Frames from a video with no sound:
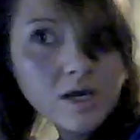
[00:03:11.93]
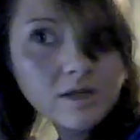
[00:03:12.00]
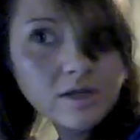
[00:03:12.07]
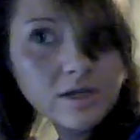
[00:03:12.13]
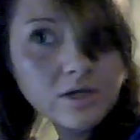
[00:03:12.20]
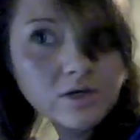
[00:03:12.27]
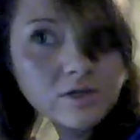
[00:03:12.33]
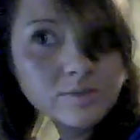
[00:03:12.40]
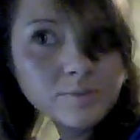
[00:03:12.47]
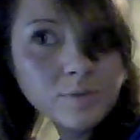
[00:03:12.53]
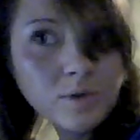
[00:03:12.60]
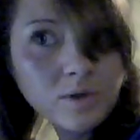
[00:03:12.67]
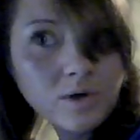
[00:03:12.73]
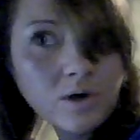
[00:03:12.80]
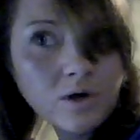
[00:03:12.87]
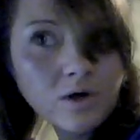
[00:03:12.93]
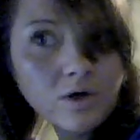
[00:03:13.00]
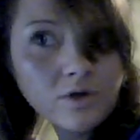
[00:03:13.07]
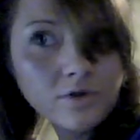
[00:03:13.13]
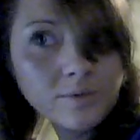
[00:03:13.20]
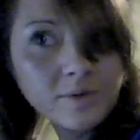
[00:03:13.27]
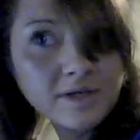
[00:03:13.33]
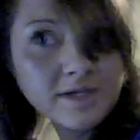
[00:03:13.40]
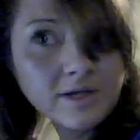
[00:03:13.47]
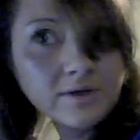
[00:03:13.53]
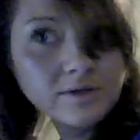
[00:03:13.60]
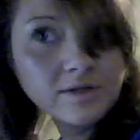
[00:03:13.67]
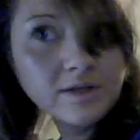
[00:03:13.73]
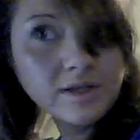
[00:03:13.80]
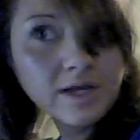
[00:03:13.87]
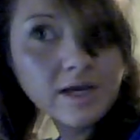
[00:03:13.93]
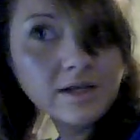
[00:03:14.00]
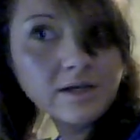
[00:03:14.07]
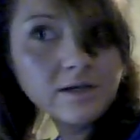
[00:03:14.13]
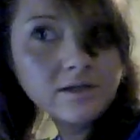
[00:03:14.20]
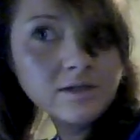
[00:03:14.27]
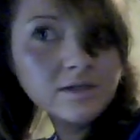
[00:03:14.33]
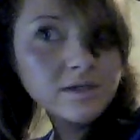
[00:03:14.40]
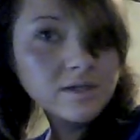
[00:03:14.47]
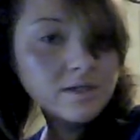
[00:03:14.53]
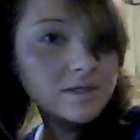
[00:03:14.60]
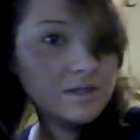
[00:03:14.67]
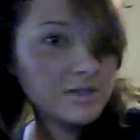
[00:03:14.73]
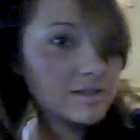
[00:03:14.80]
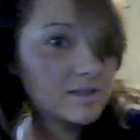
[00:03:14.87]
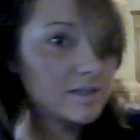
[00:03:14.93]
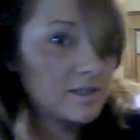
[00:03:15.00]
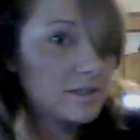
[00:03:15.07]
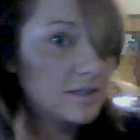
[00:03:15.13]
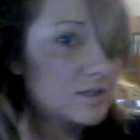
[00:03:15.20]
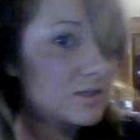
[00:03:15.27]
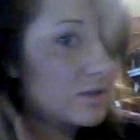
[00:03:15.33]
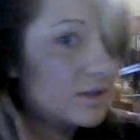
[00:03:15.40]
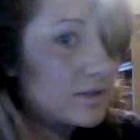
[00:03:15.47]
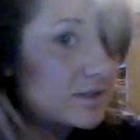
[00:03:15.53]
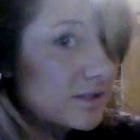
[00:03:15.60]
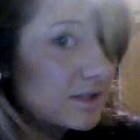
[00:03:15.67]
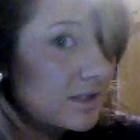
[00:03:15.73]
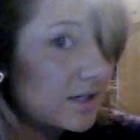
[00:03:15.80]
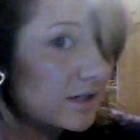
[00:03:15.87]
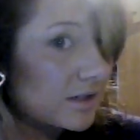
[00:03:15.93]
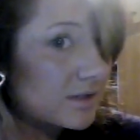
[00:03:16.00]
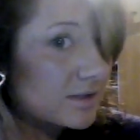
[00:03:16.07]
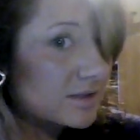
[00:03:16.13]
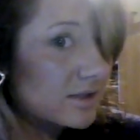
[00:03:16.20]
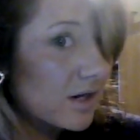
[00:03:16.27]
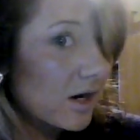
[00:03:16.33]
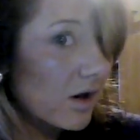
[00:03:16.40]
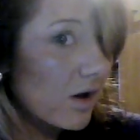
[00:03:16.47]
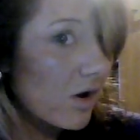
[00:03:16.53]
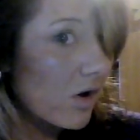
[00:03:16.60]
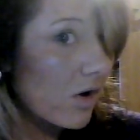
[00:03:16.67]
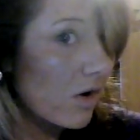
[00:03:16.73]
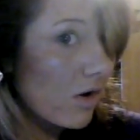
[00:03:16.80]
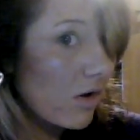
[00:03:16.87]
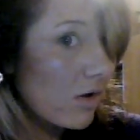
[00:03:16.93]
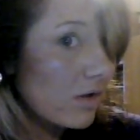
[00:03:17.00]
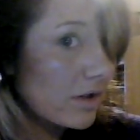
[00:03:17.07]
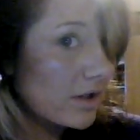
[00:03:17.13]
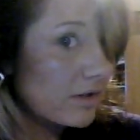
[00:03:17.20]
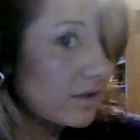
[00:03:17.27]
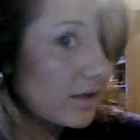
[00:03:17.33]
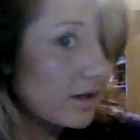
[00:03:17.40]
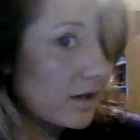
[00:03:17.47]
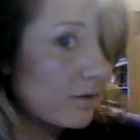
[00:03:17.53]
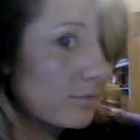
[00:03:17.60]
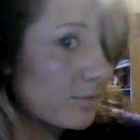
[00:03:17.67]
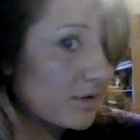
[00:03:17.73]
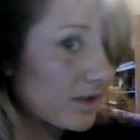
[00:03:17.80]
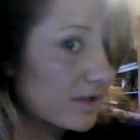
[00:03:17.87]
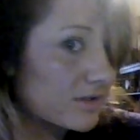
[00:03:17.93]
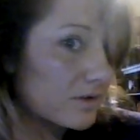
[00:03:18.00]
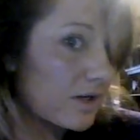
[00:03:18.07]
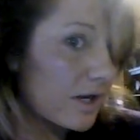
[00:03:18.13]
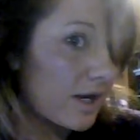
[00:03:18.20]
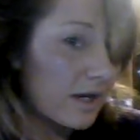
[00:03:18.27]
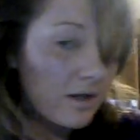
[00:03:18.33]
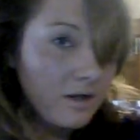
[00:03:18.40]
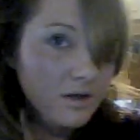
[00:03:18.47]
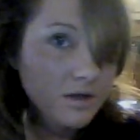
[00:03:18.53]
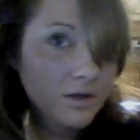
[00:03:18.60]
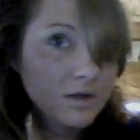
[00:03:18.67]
And then you just pull it all the way down to the end. See, as you can see here, it's not all in there, but that's okay.